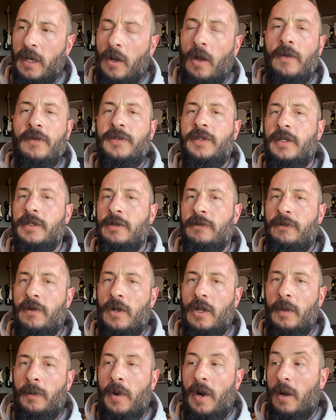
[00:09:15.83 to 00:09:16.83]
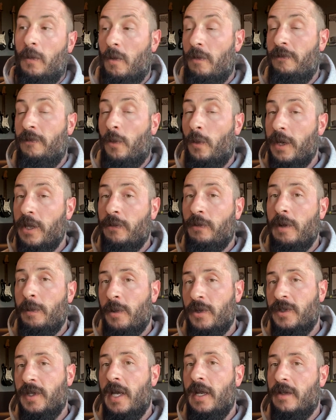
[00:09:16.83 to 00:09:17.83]
And all of a sudden you fall apart. Well,
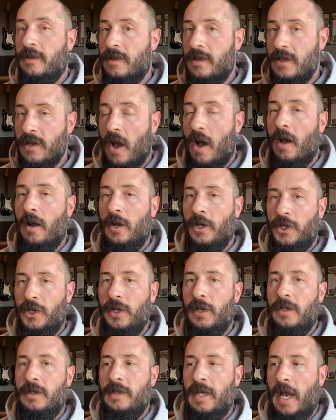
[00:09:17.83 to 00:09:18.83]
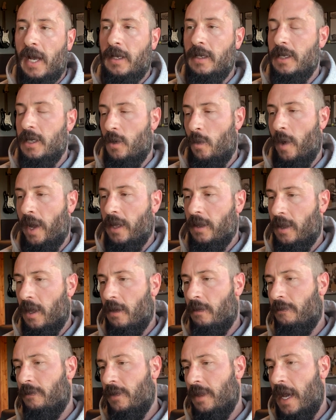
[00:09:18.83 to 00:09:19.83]
43% is not a good technique weight
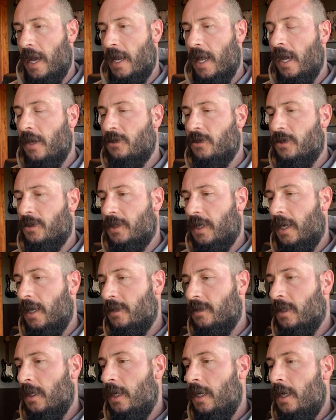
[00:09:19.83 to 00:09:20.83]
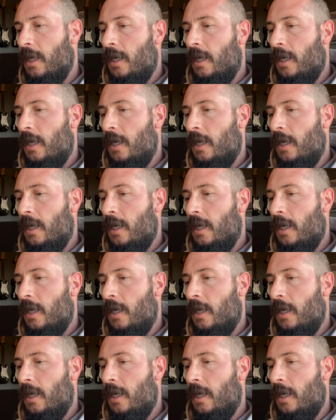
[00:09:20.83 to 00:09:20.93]
then for that exercise.